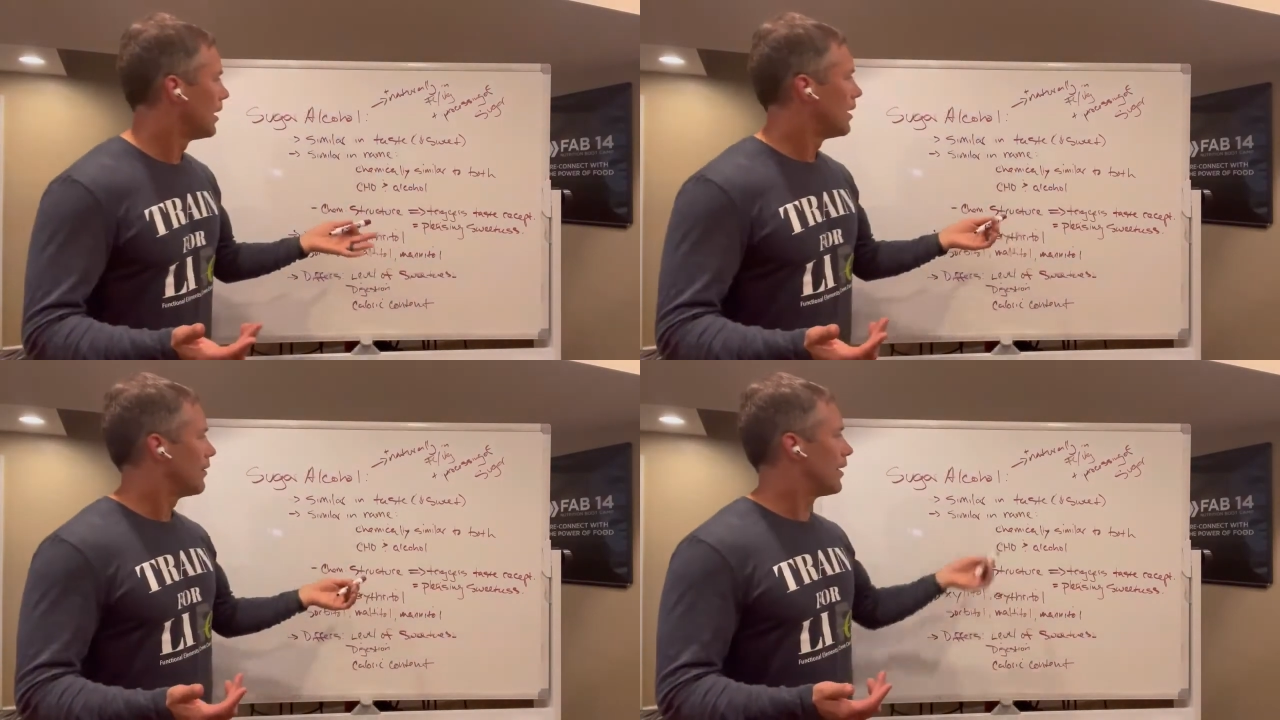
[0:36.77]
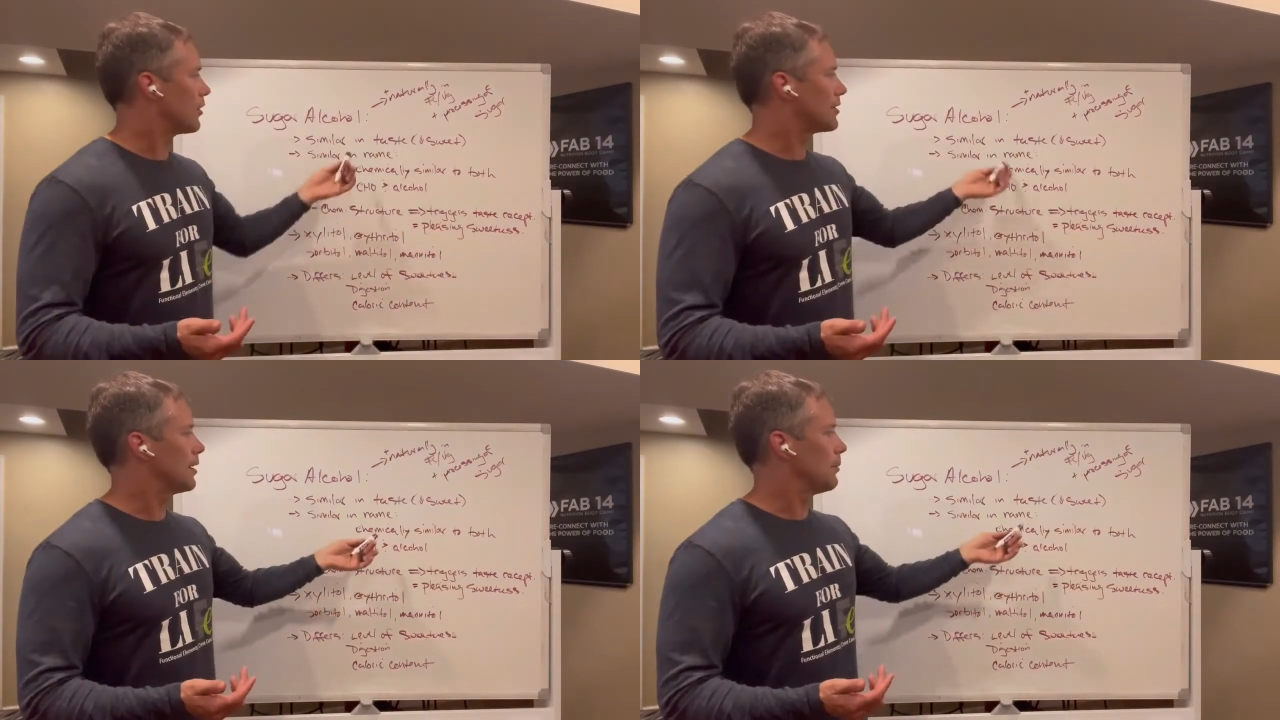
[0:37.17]

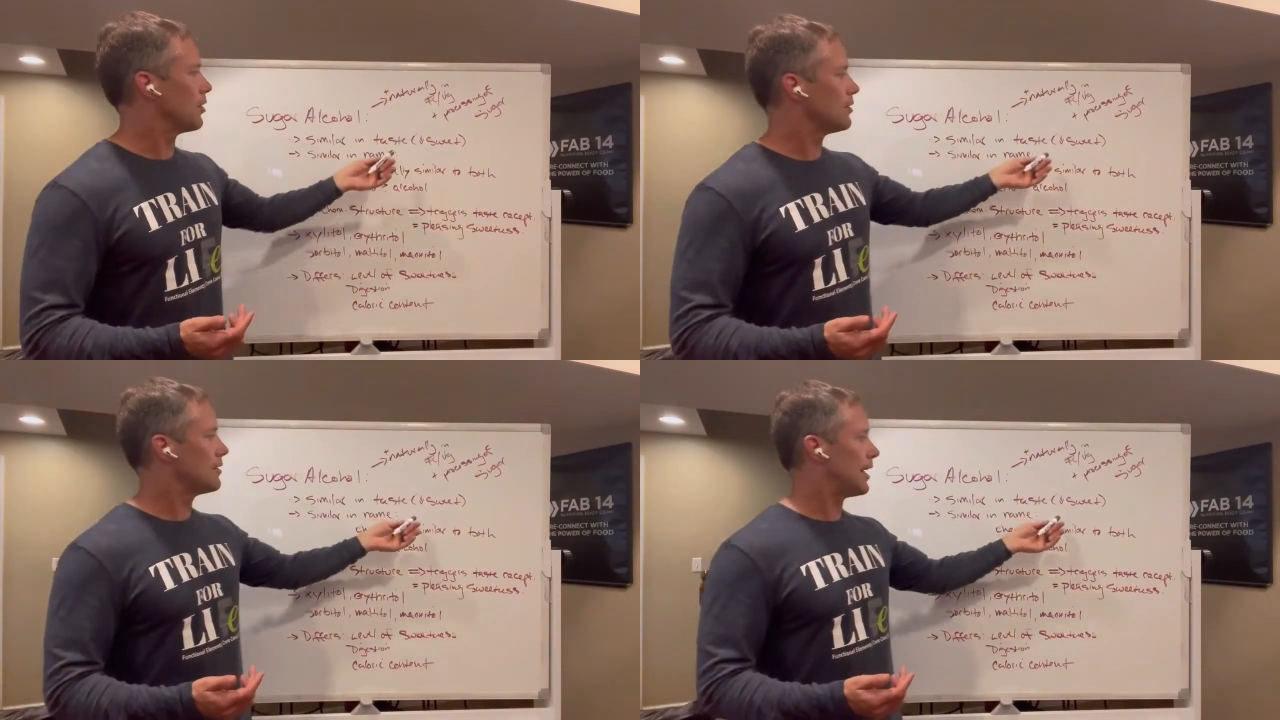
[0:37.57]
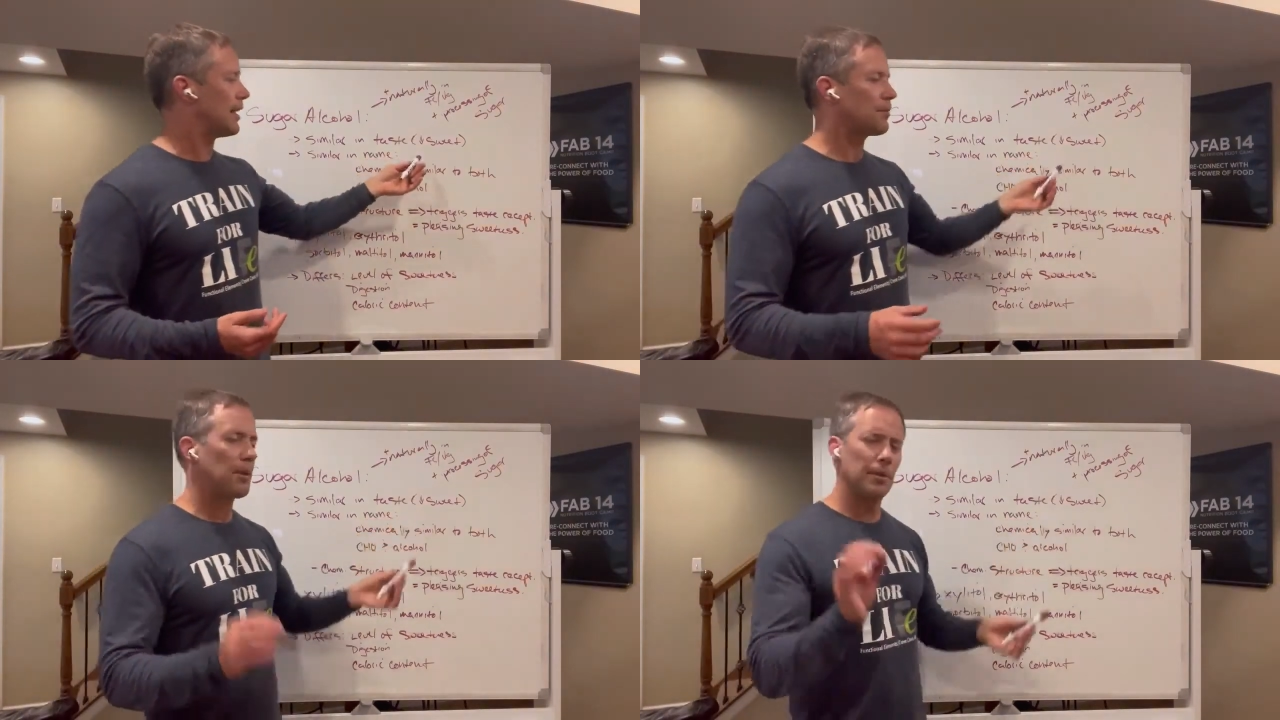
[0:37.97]
They're similar in
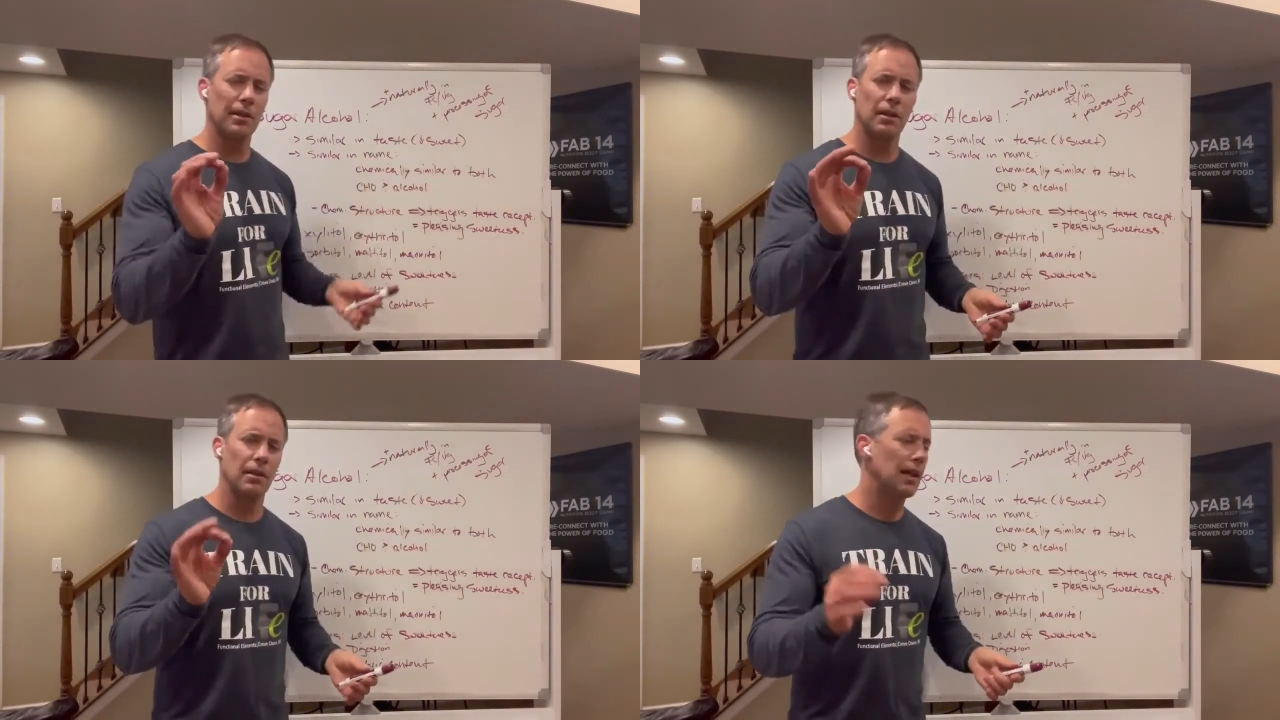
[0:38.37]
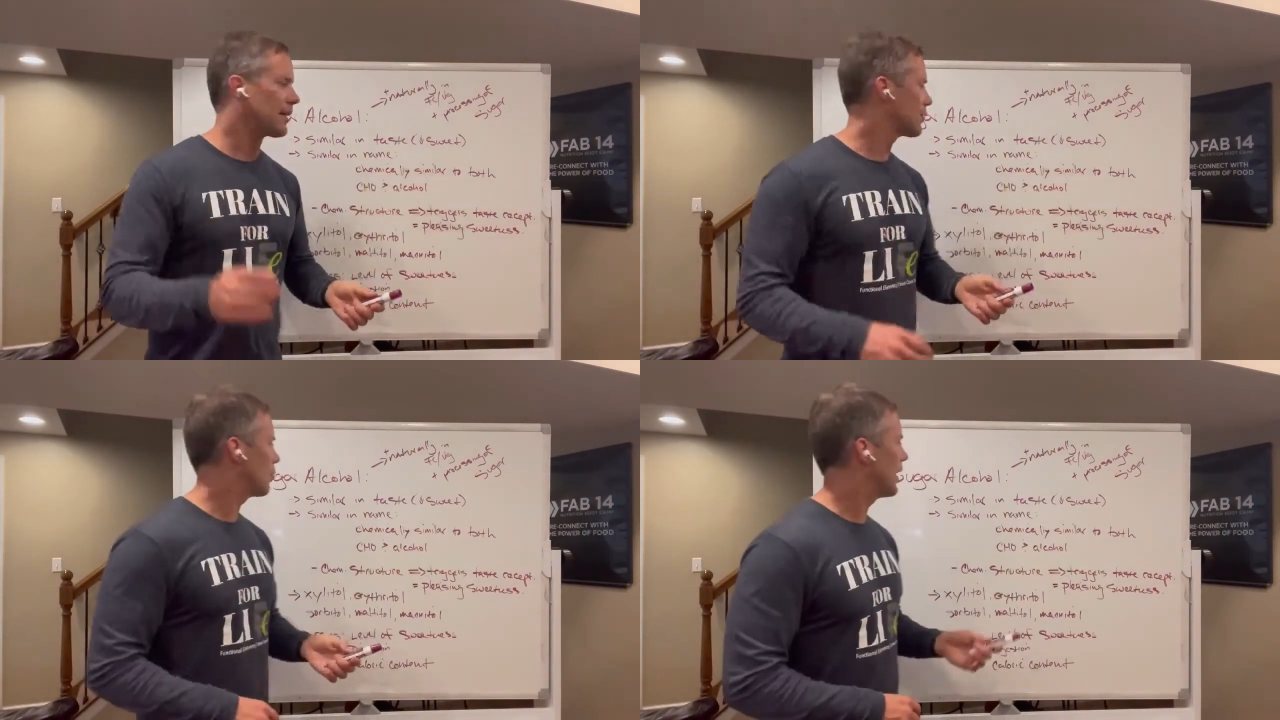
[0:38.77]
taste, maybe a little
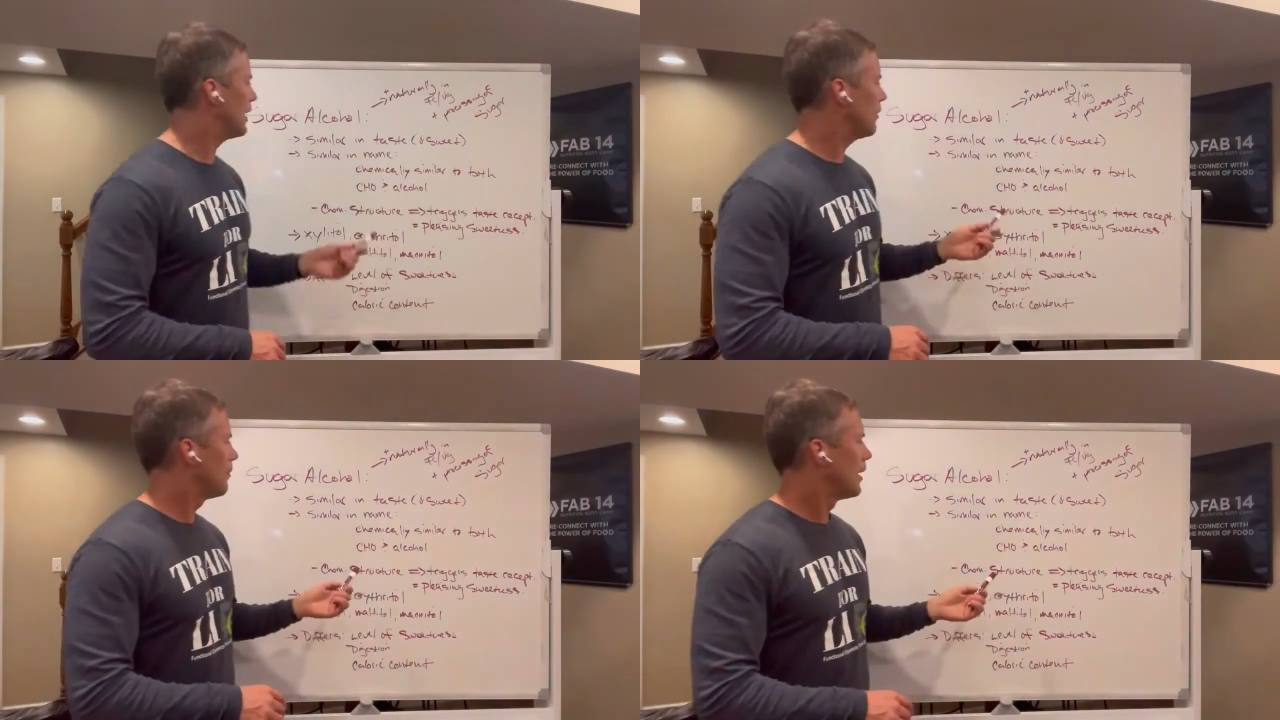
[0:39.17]
less sweet,